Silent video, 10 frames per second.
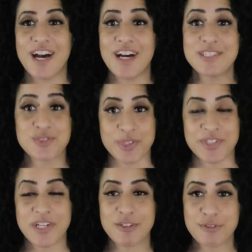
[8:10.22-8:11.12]
I joined
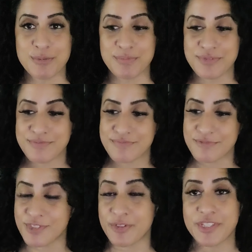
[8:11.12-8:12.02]
that group,
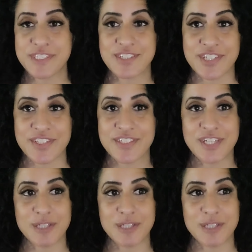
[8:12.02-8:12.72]
very excited.